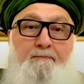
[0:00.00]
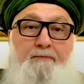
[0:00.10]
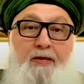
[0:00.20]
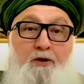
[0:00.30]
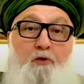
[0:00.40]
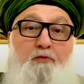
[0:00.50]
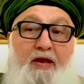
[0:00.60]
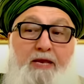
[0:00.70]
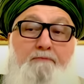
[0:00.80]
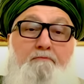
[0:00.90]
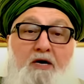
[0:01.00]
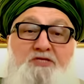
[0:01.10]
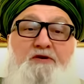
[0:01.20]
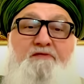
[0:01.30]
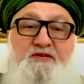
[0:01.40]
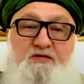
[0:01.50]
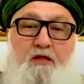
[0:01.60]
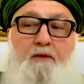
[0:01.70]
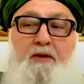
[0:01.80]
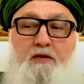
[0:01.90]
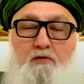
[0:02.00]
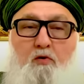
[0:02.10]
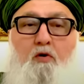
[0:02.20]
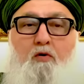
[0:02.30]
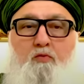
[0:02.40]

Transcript: And already much of Islamic law